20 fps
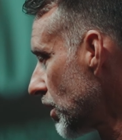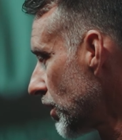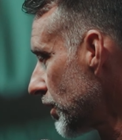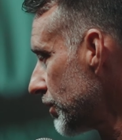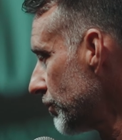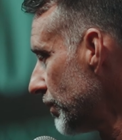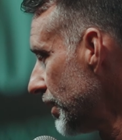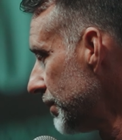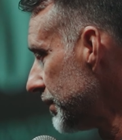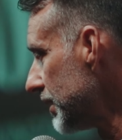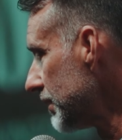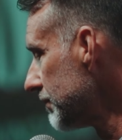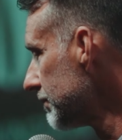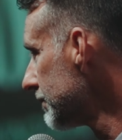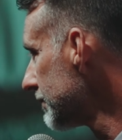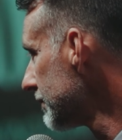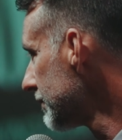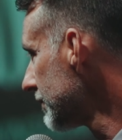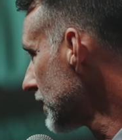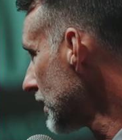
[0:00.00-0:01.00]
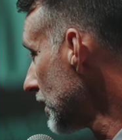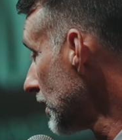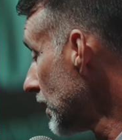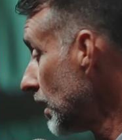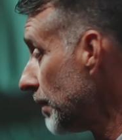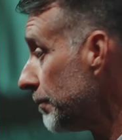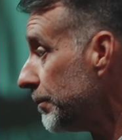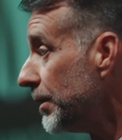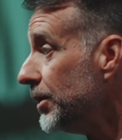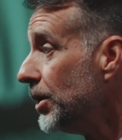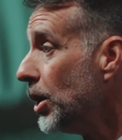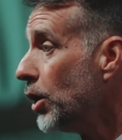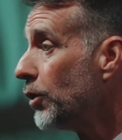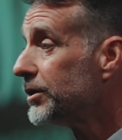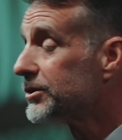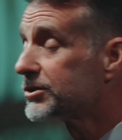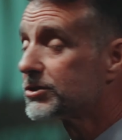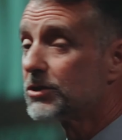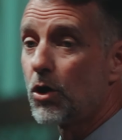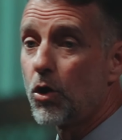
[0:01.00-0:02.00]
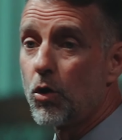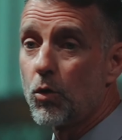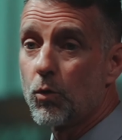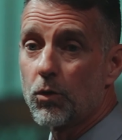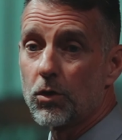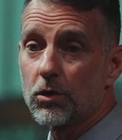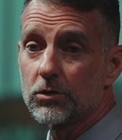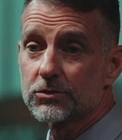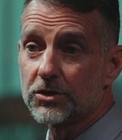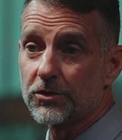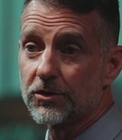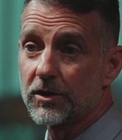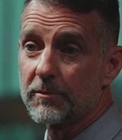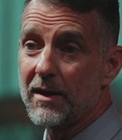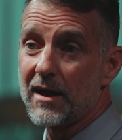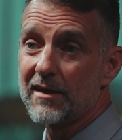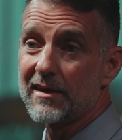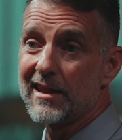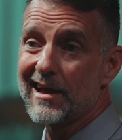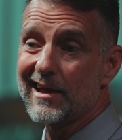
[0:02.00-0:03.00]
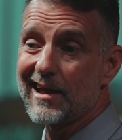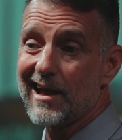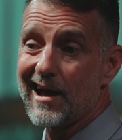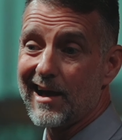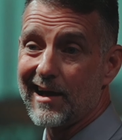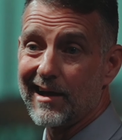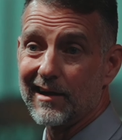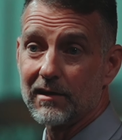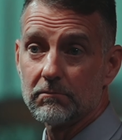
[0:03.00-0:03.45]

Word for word: Are you with me? But notice the whole world's heard about that guy.